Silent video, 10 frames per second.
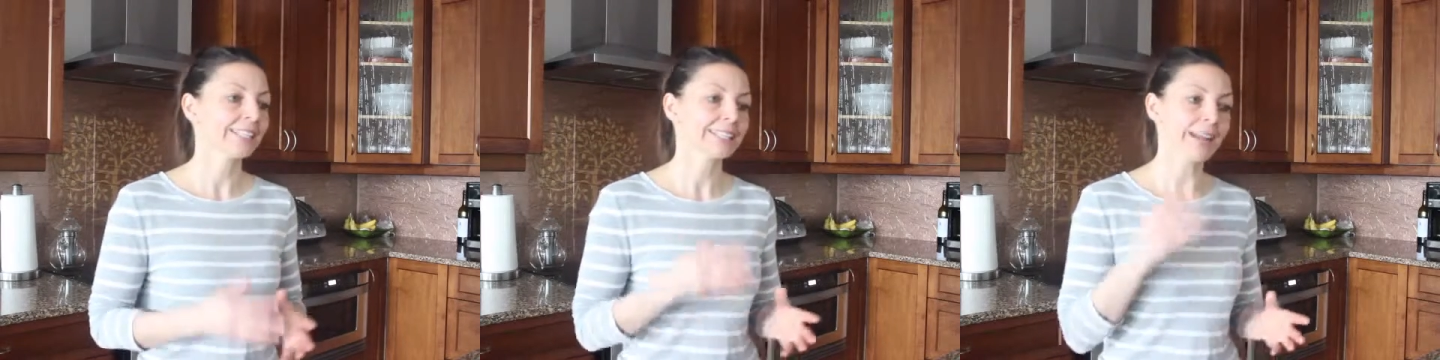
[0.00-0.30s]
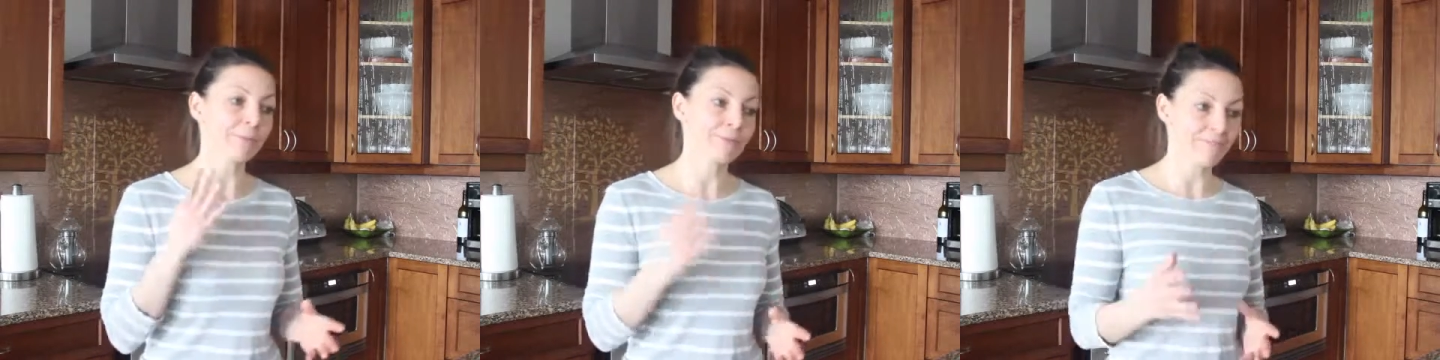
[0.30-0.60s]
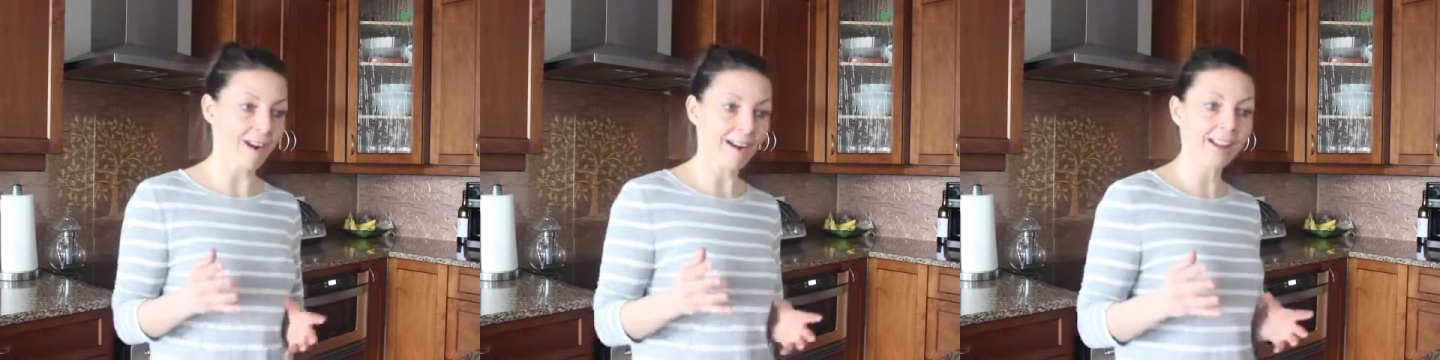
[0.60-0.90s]
Step
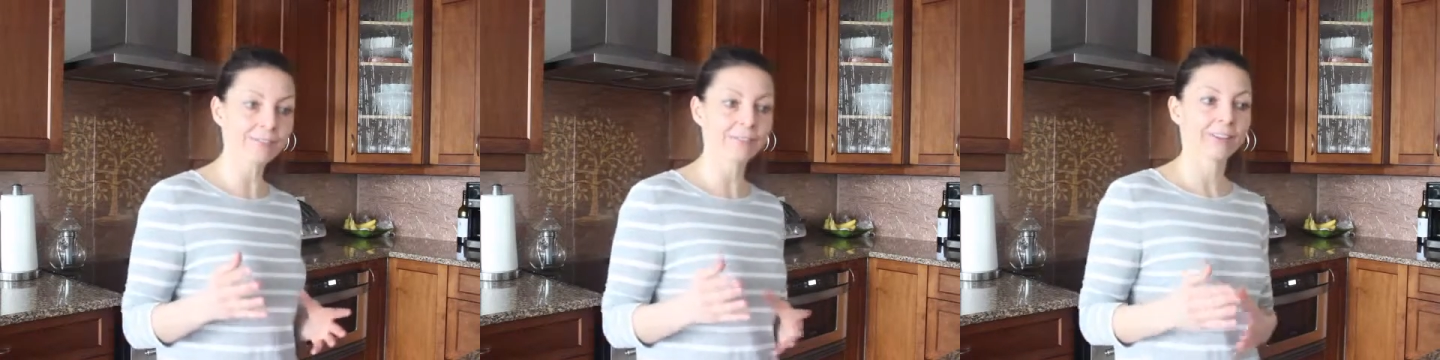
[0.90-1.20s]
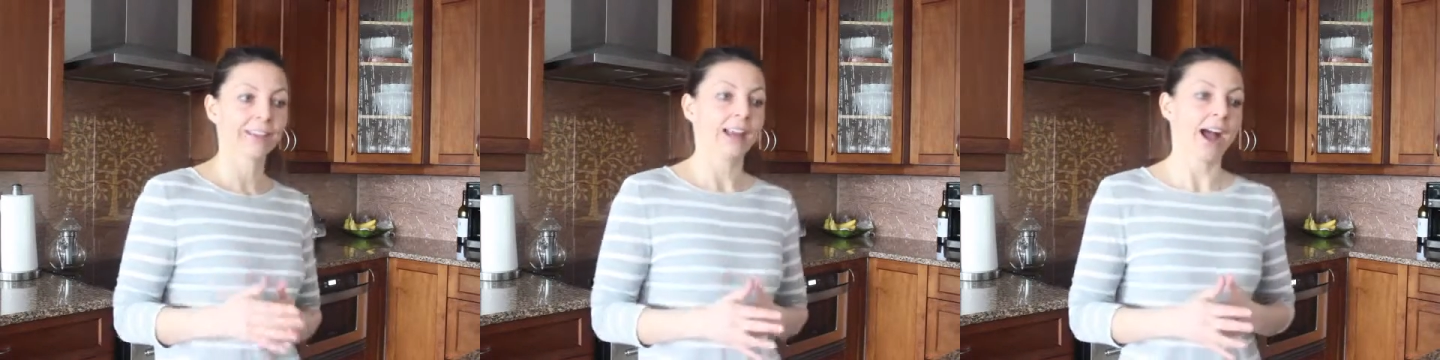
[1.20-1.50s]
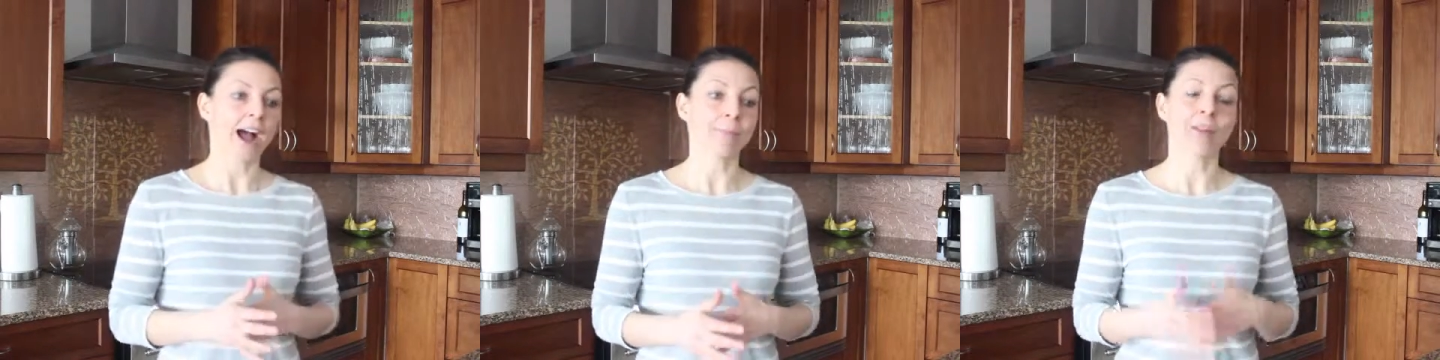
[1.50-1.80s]
5,
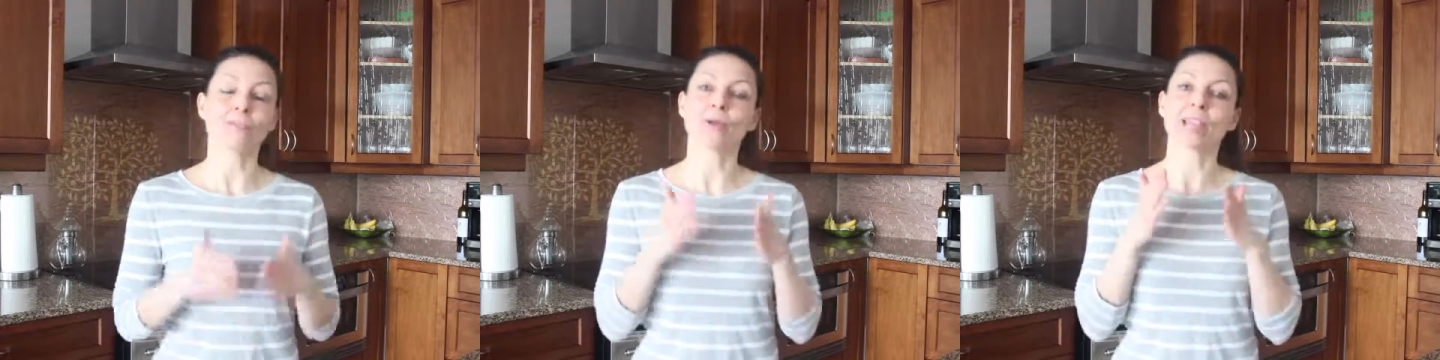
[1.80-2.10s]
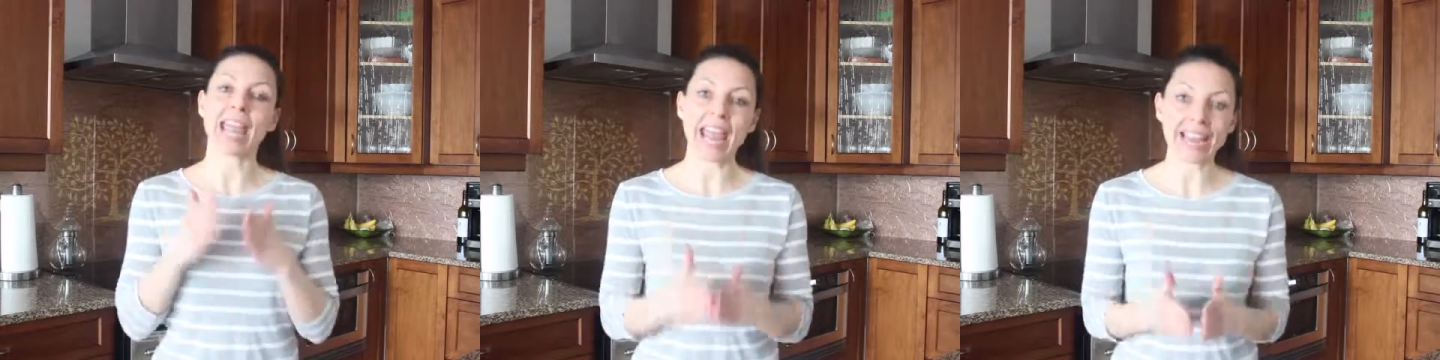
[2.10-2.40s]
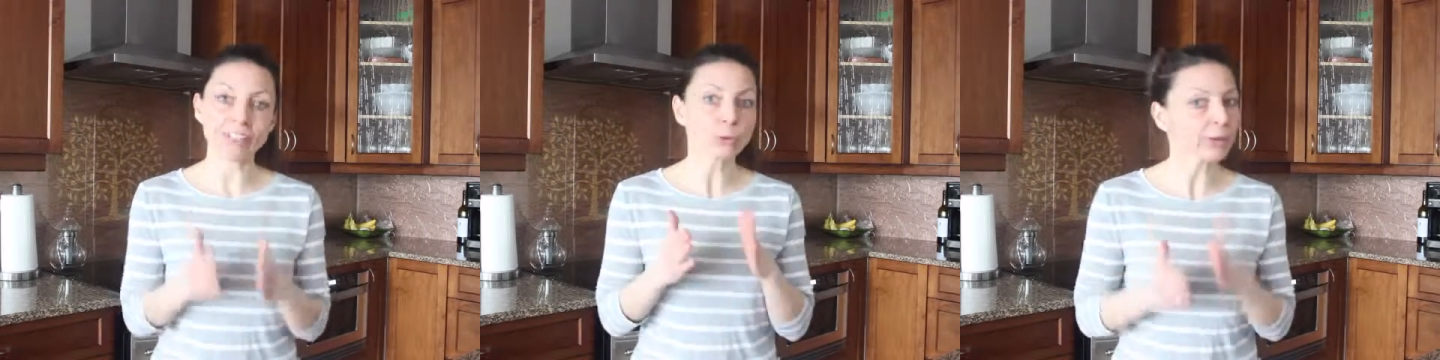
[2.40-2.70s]
if you
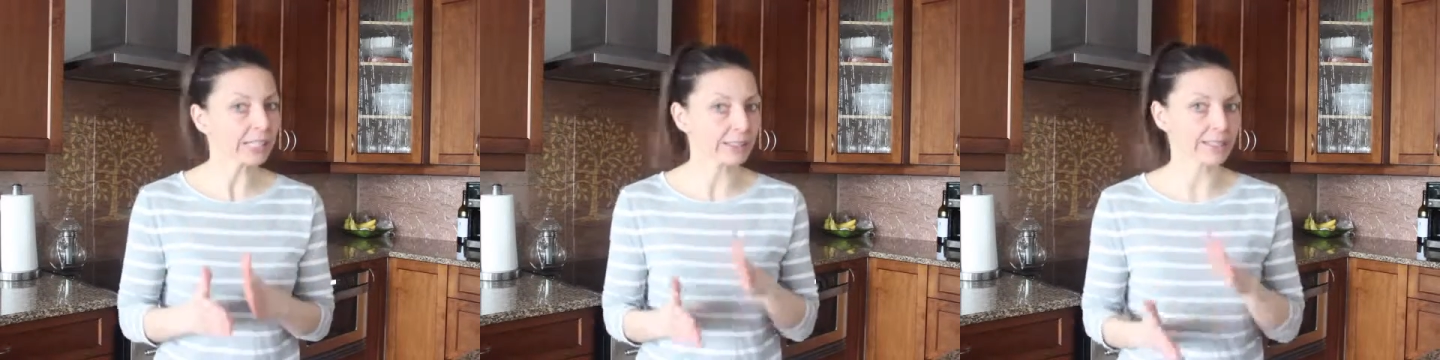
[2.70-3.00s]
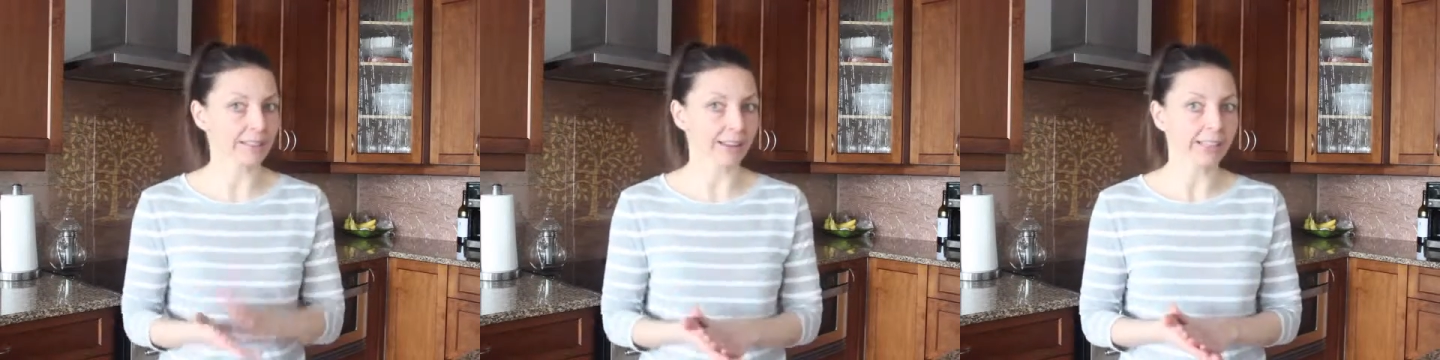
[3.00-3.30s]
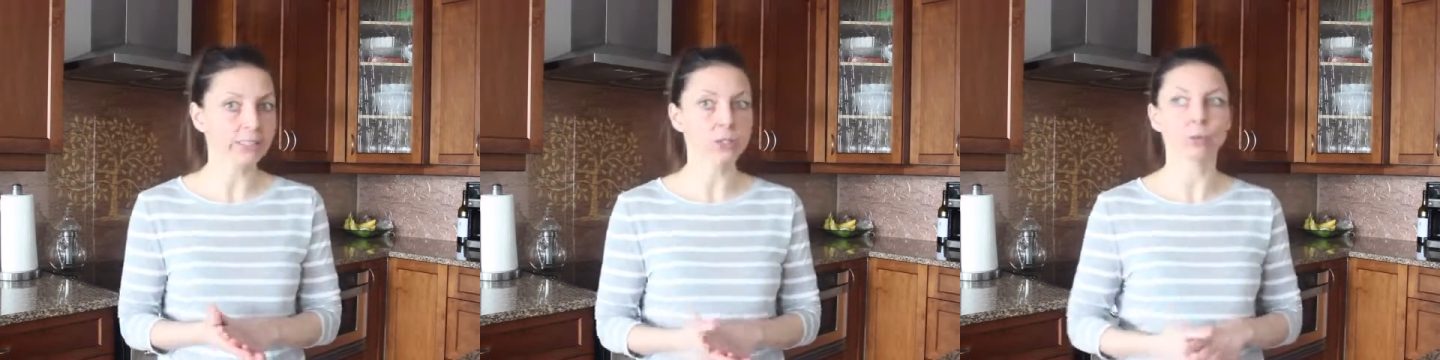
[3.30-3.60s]
can't read the signs,